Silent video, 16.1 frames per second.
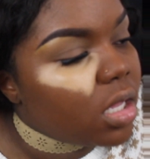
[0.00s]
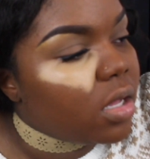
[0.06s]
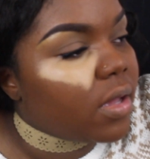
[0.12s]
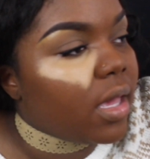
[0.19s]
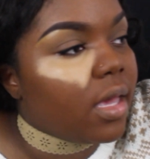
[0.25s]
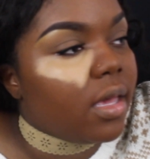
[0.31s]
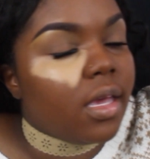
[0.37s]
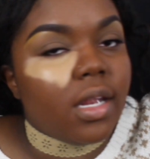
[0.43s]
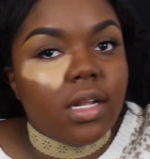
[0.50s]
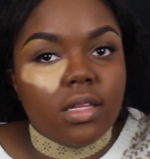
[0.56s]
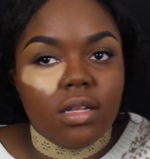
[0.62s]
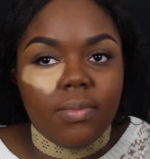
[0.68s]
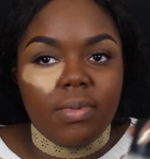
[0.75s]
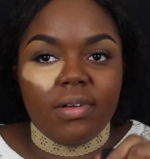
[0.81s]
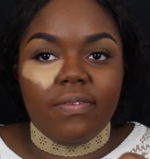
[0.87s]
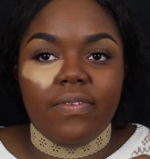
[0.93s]
Okay, and a
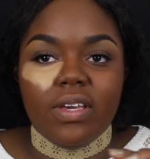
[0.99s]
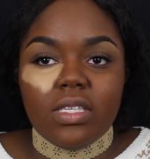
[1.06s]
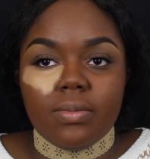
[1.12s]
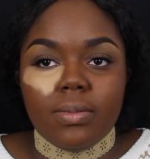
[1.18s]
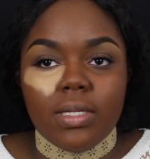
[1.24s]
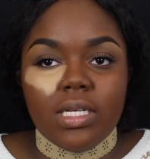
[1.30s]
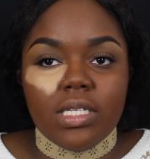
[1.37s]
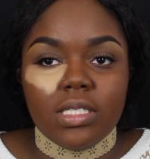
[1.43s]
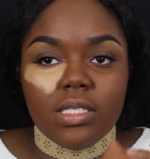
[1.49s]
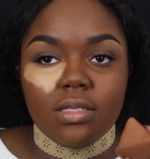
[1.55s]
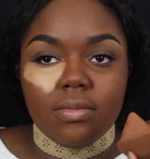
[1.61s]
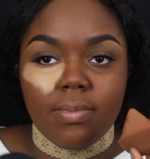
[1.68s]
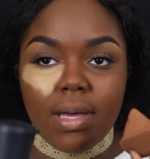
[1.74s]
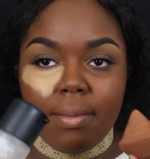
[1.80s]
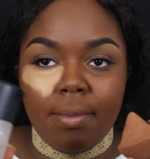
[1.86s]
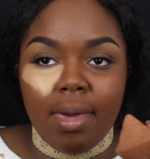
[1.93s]
little bit of Fix
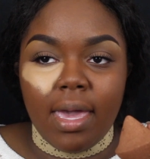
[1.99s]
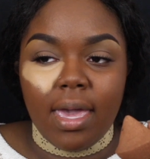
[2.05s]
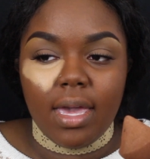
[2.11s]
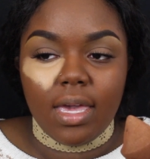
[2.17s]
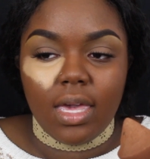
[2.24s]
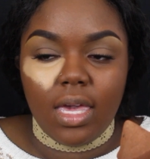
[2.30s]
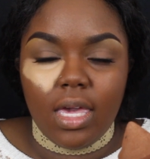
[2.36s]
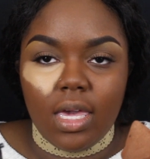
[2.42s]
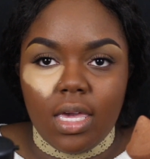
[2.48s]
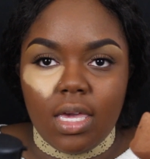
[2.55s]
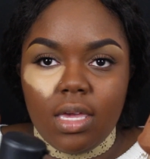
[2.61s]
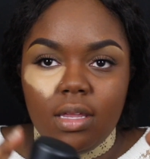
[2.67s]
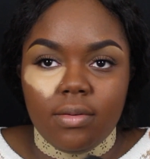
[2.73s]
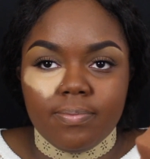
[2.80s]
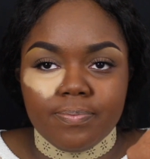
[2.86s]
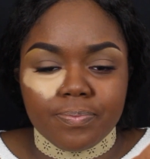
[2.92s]
Plus by MAC,
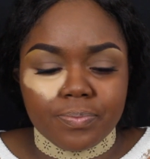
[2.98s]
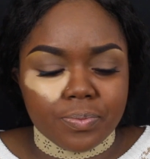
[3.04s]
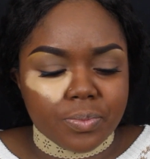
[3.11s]
and